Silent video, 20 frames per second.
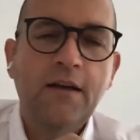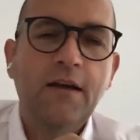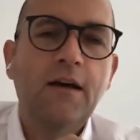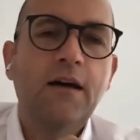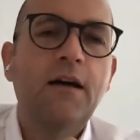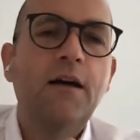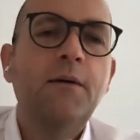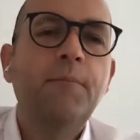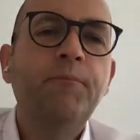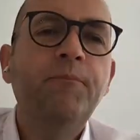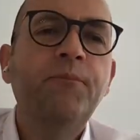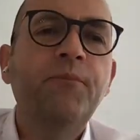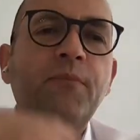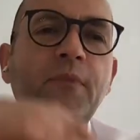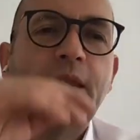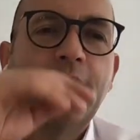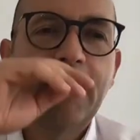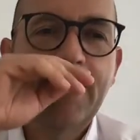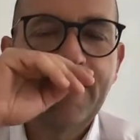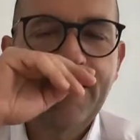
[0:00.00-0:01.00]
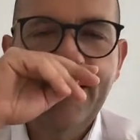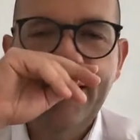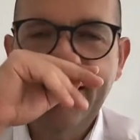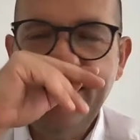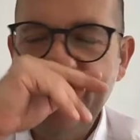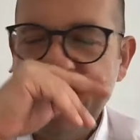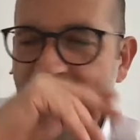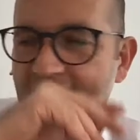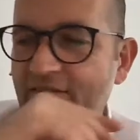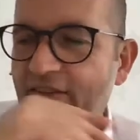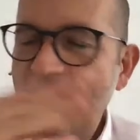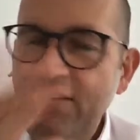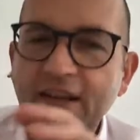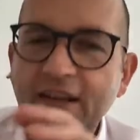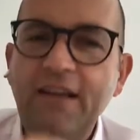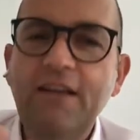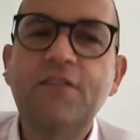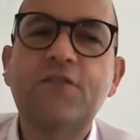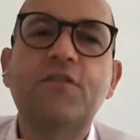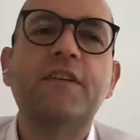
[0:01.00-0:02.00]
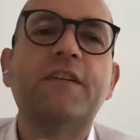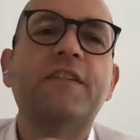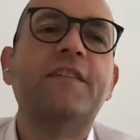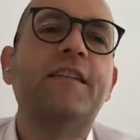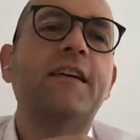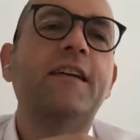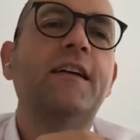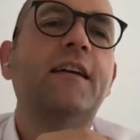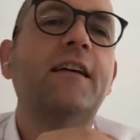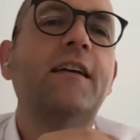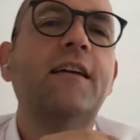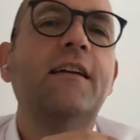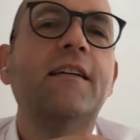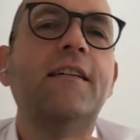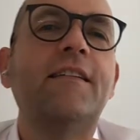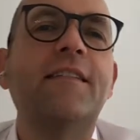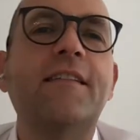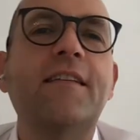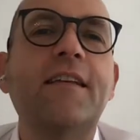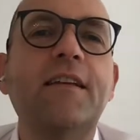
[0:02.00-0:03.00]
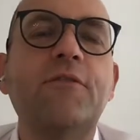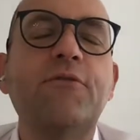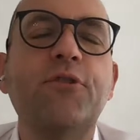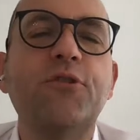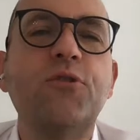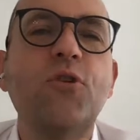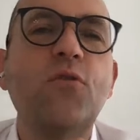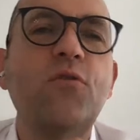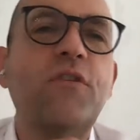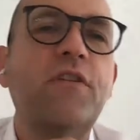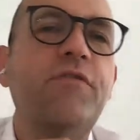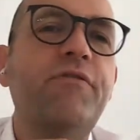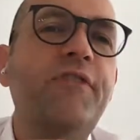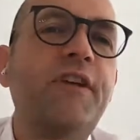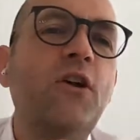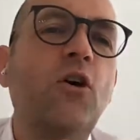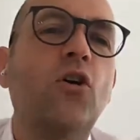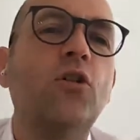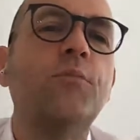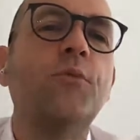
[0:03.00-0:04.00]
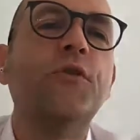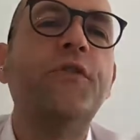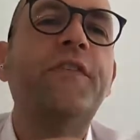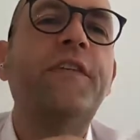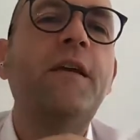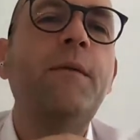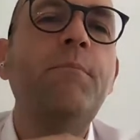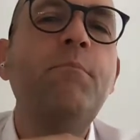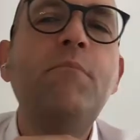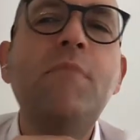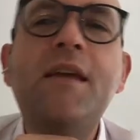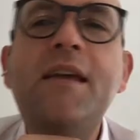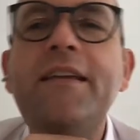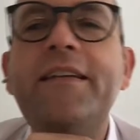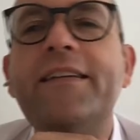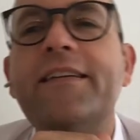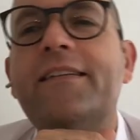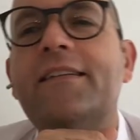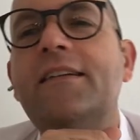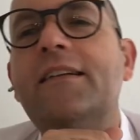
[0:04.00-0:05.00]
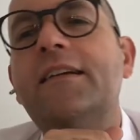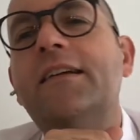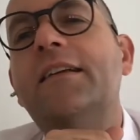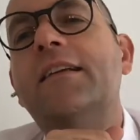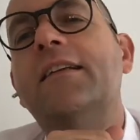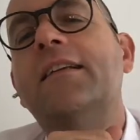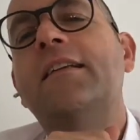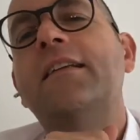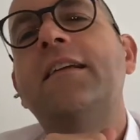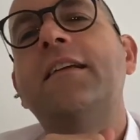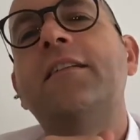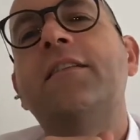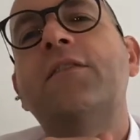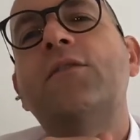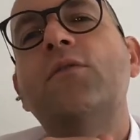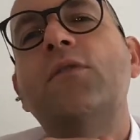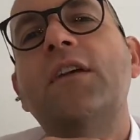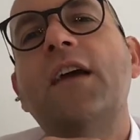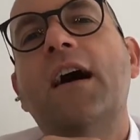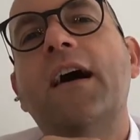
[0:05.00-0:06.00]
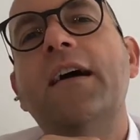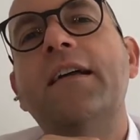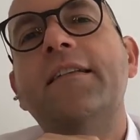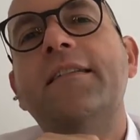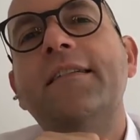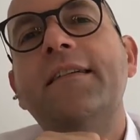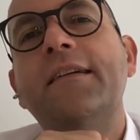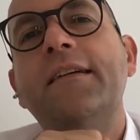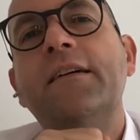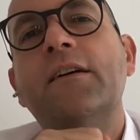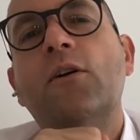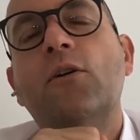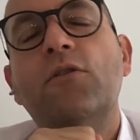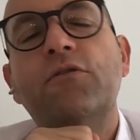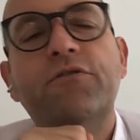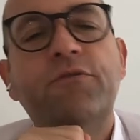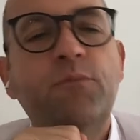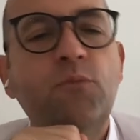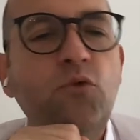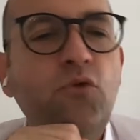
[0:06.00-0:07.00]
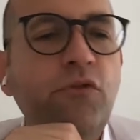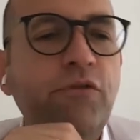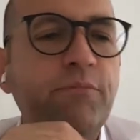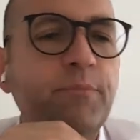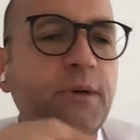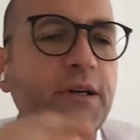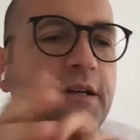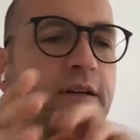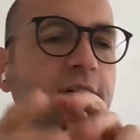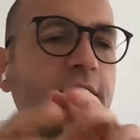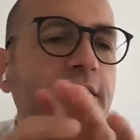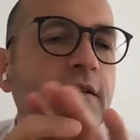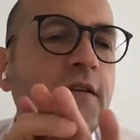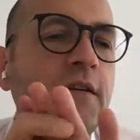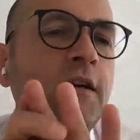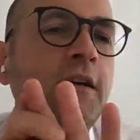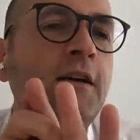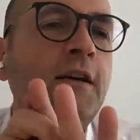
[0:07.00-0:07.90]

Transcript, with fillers: Um, very interesting is that photography almost immediately leads to the idea of movement.